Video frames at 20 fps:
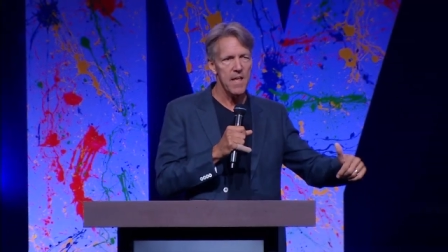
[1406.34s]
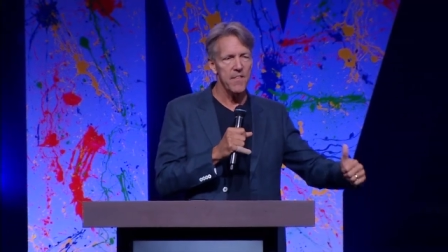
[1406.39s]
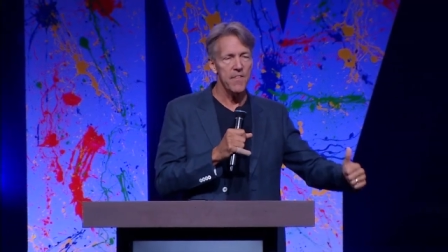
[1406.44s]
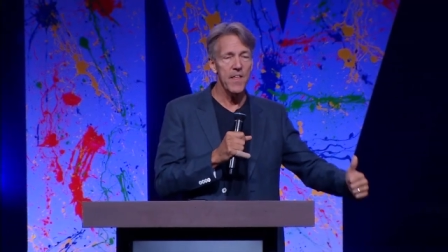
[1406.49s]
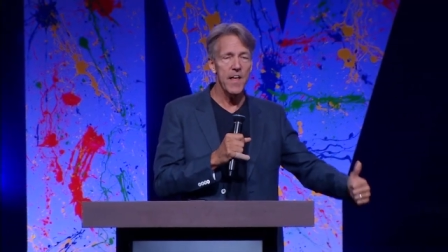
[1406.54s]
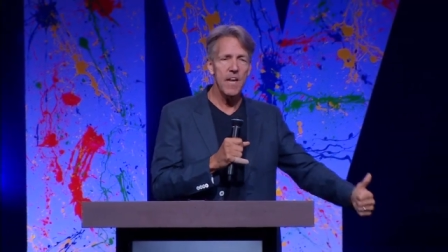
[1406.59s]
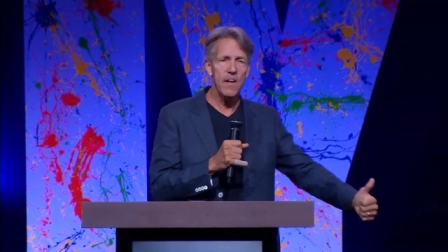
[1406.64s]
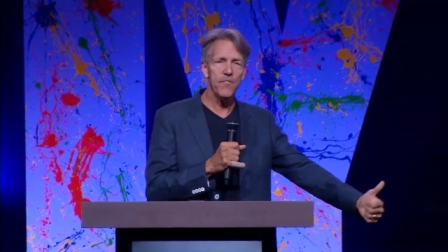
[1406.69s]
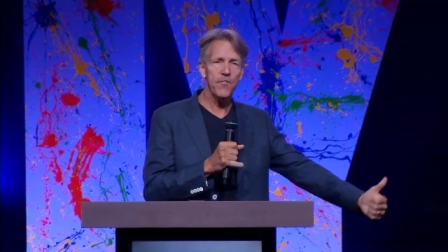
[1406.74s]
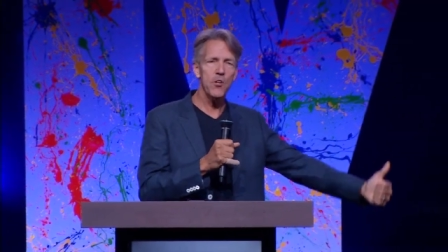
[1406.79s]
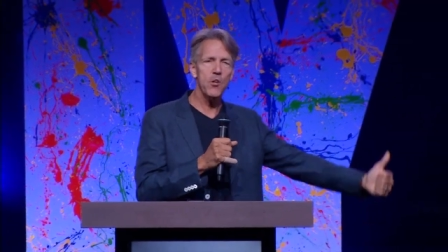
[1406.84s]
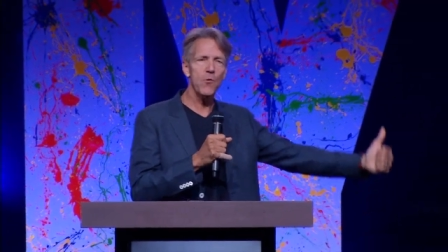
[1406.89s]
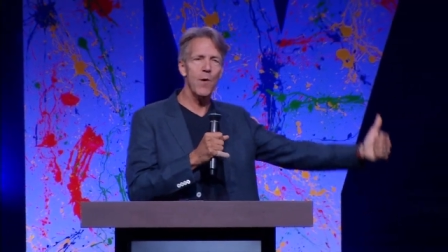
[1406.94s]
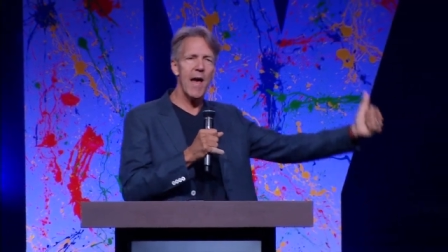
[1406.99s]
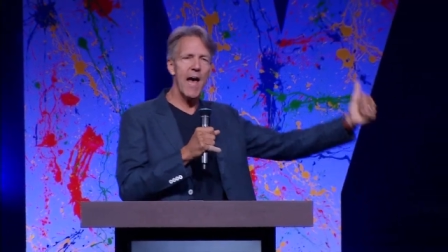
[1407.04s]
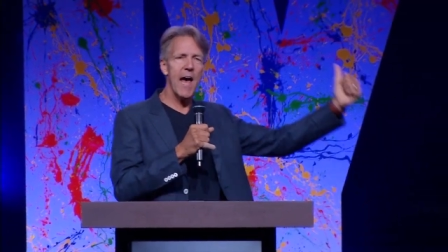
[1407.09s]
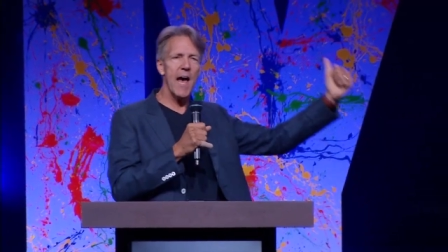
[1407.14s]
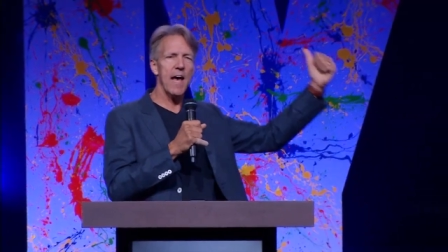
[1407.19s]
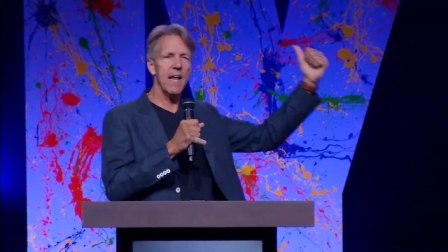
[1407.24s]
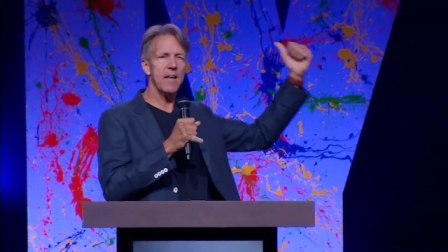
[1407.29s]
Then if you
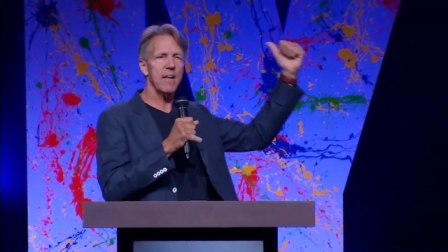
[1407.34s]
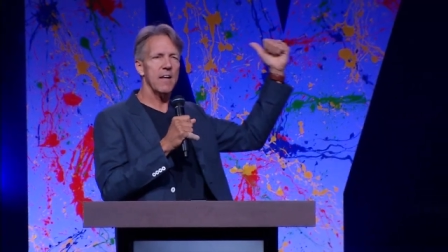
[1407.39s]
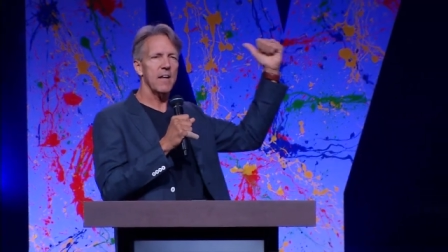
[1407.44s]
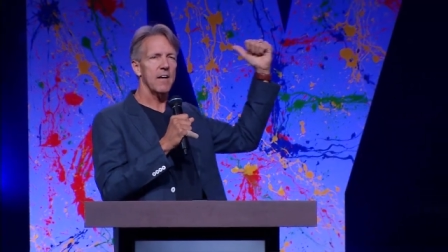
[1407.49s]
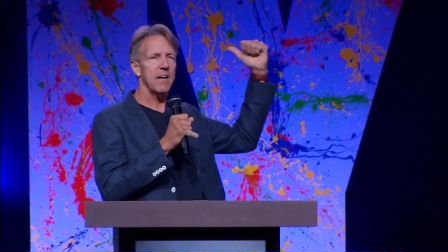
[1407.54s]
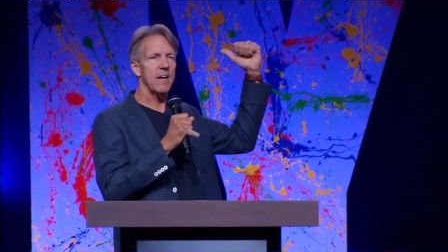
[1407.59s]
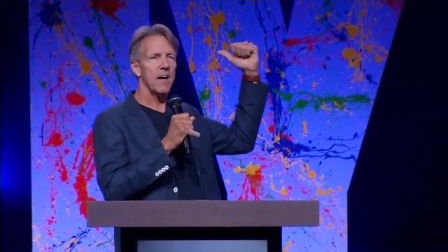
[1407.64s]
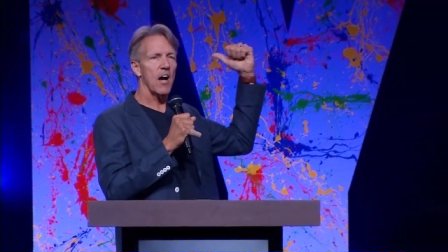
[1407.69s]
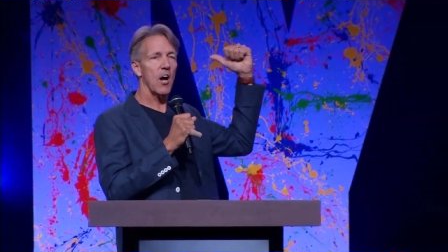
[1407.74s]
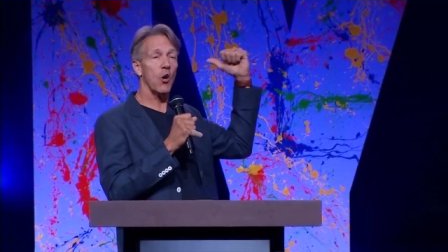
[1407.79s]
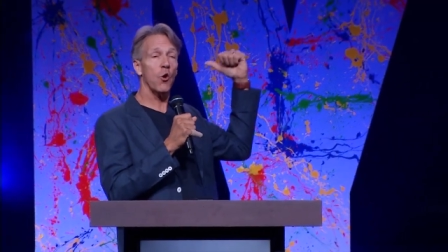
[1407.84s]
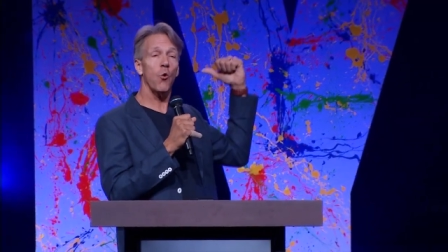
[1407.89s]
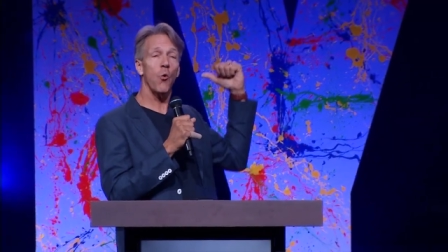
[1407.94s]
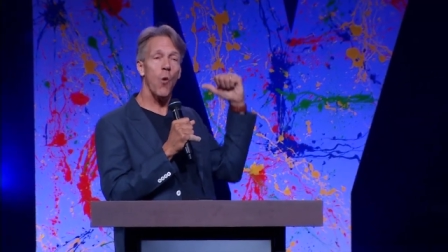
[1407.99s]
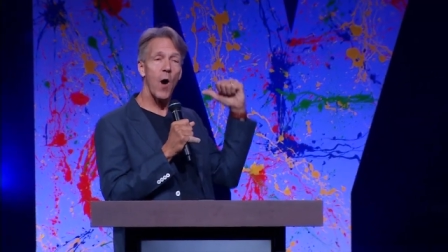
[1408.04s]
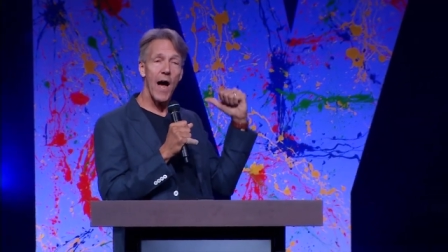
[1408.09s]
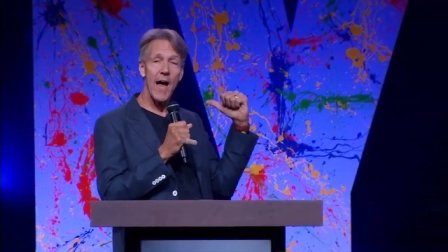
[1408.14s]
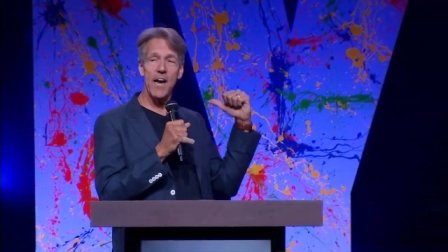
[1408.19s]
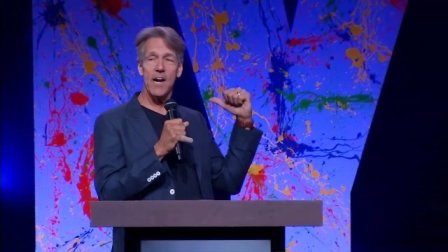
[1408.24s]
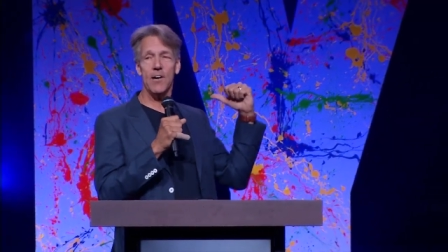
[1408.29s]
add a
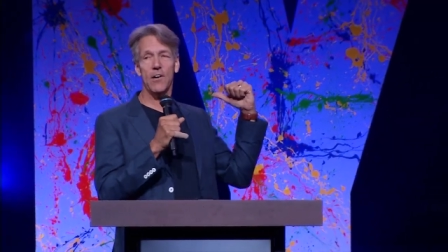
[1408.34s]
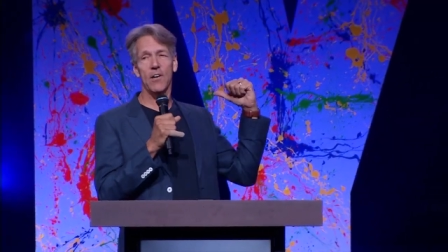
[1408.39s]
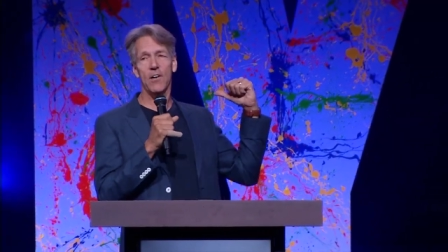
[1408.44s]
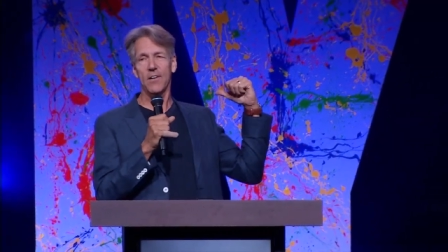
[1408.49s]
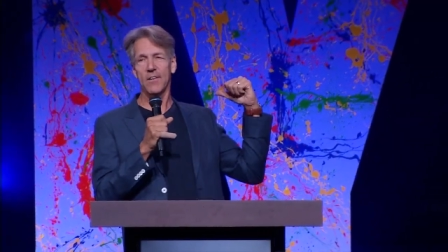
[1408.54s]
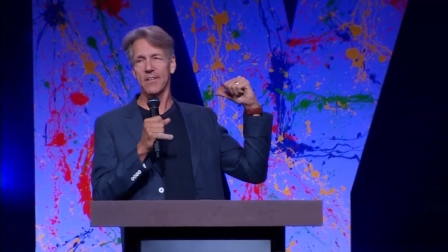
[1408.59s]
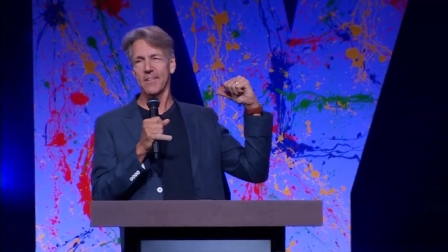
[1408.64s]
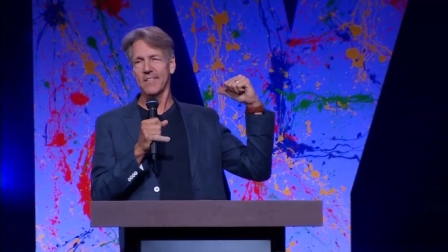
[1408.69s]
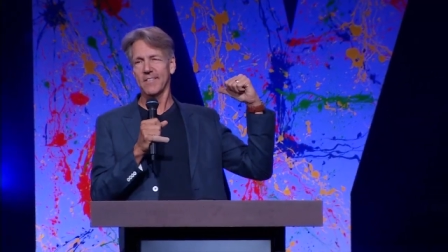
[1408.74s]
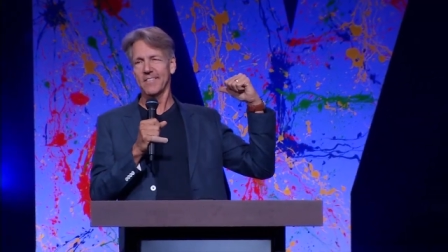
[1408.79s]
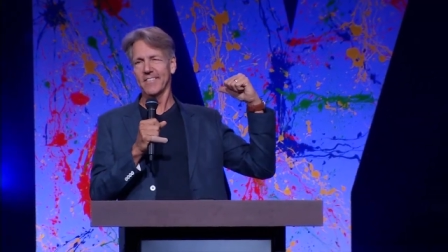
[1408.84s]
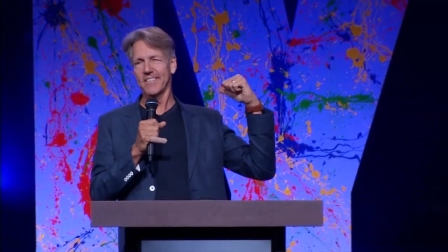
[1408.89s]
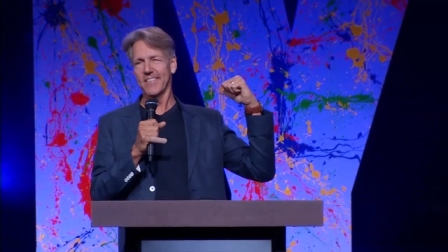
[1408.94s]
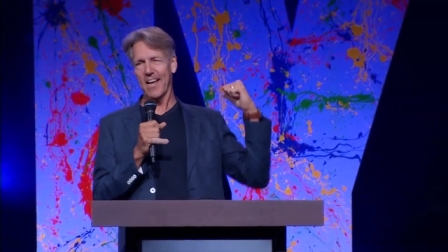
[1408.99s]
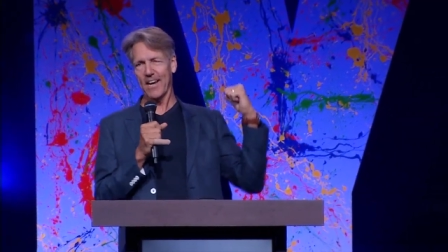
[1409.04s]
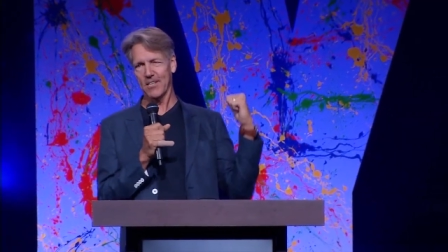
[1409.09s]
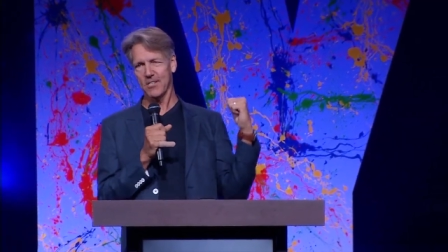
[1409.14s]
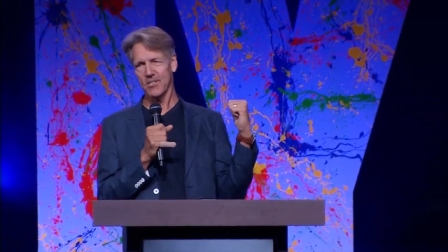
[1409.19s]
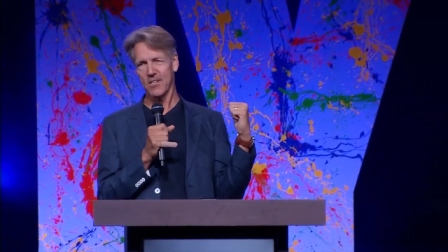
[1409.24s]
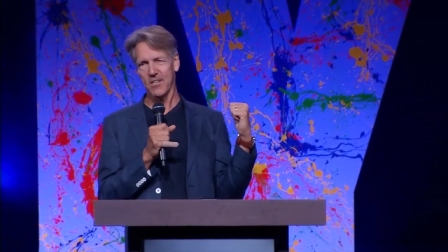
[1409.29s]
choir
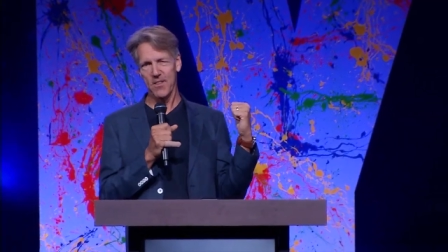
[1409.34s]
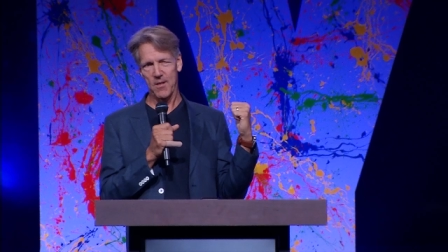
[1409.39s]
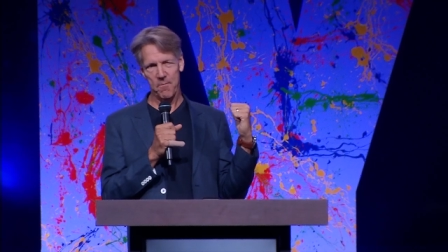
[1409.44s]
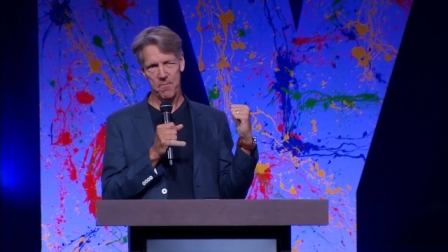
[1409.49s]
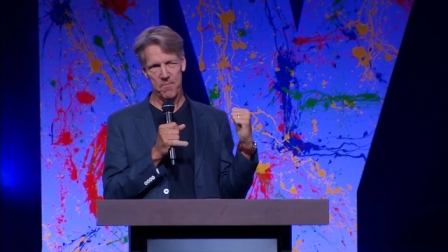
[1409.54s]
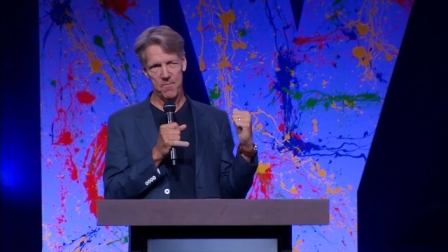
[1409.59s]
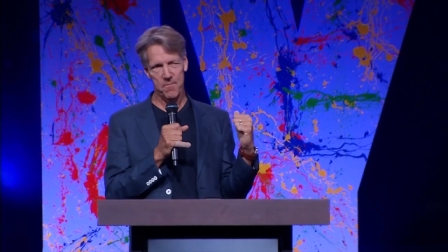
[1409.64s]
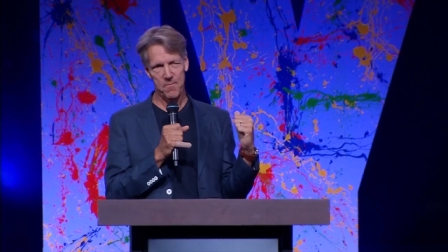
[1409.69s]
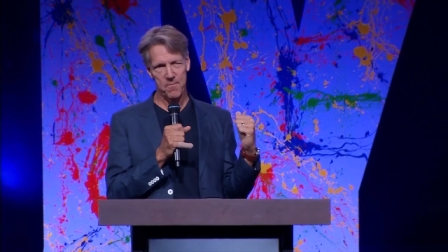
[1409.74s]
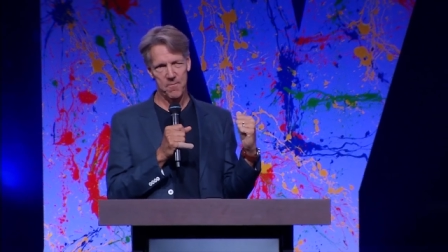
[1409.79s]
next to them,